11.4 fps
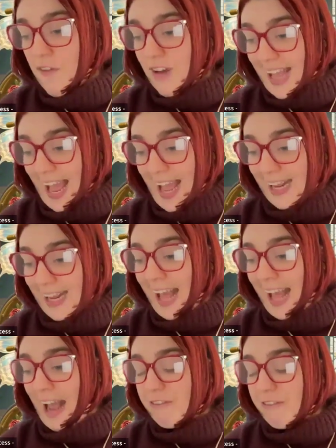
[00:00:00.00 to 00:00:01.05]
The king,
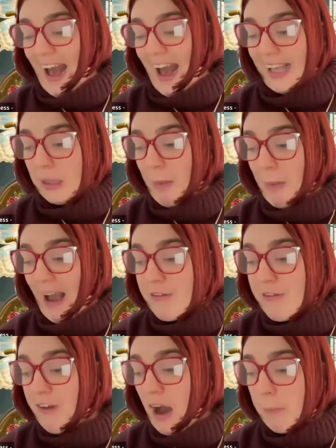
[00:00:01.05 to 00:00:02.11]
advised by
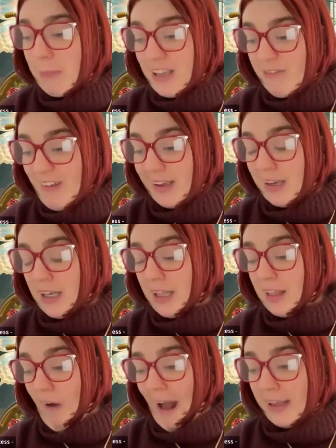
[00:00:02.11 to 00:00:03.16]
reformist
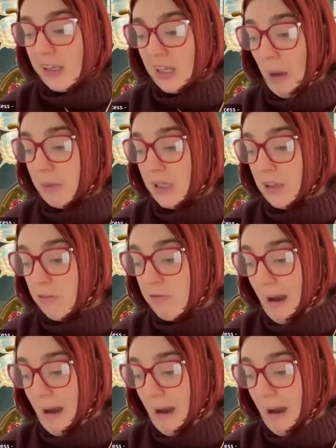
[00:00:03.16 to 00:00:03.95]
thinkers like Thomas